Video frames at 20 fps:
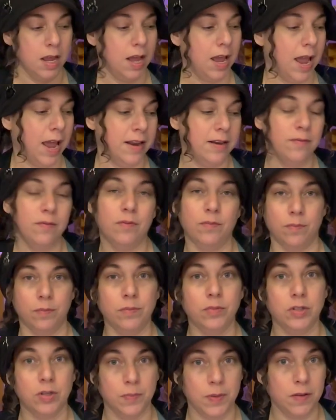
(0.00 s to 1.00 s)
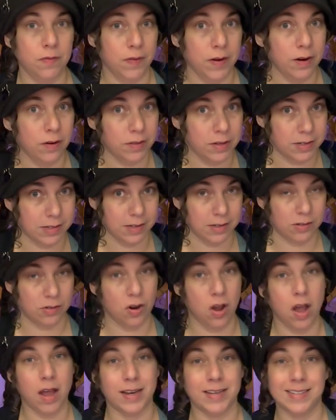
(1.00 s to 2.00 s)
And to be fair, this is
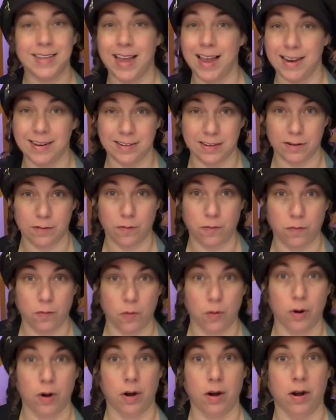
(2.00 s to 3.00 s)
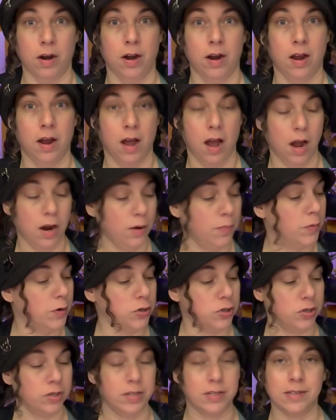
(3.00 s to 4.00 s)
not intended for a
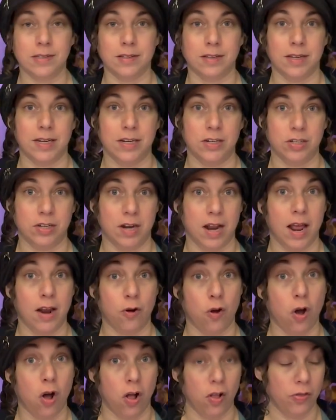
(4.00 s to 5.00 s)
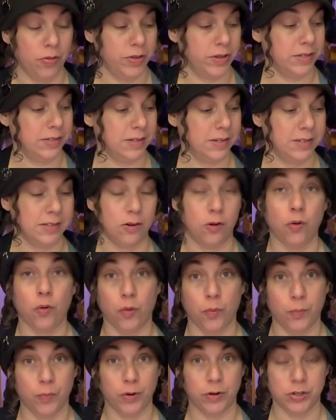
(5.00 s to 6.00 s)
commercial installation at all. This is a
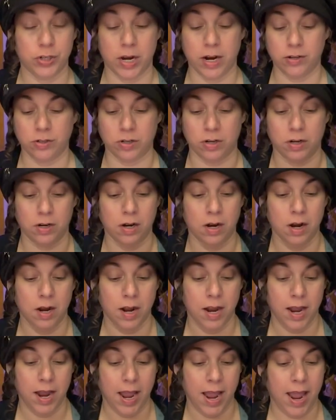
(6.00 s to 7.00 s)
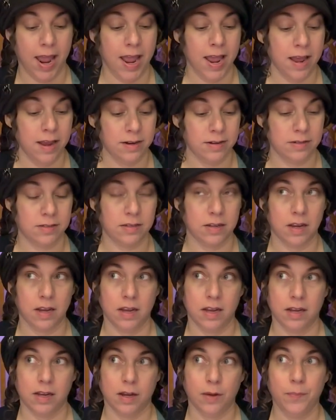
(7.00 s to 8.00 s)
home projector. And
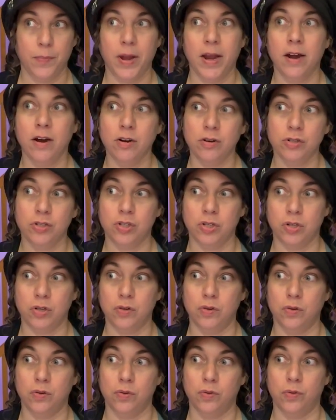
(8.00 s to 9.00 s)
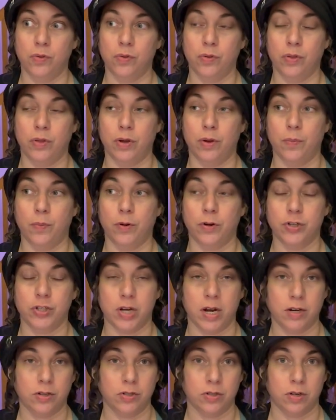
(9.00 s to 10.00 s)
compared to the
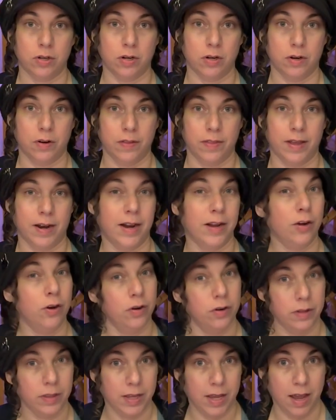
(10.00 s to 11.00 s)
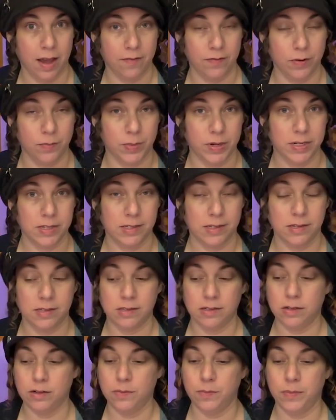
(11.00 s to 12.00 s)
projector that I currently have in my
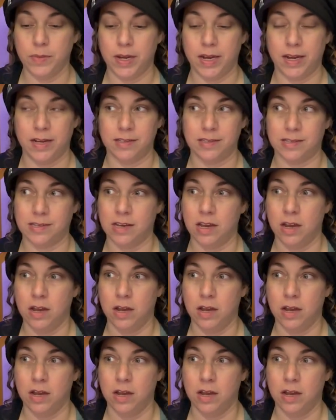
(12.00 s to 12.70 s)
system, it's